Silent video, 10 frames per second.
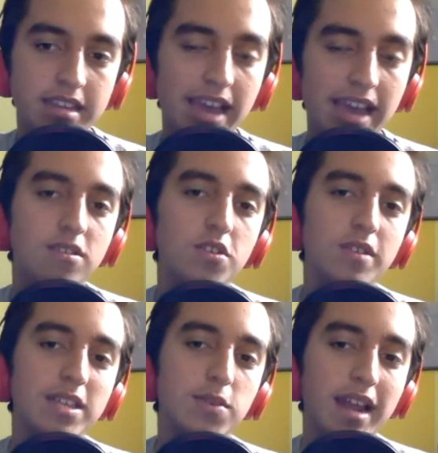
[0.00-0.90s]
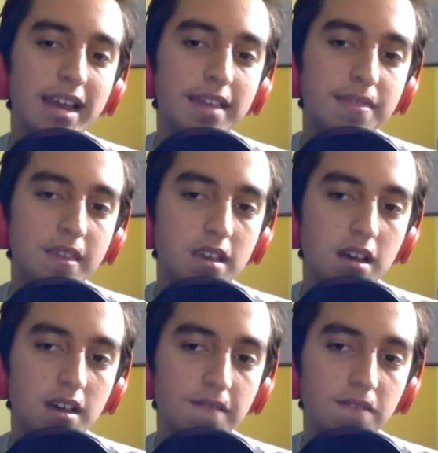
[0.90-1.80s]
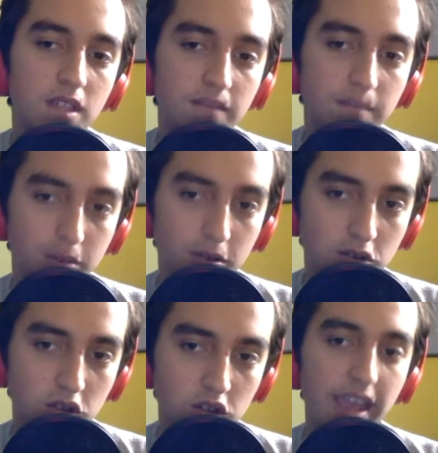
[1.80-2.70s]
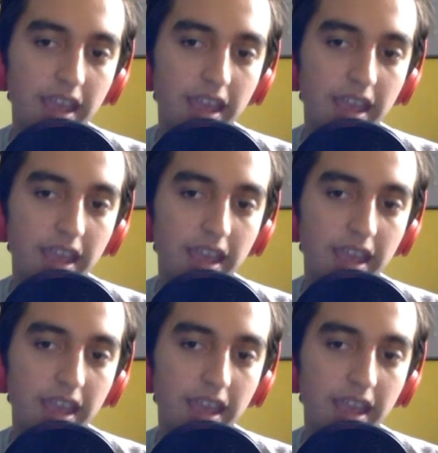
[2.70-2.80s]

yeah, so that's what I think of Lovebirds.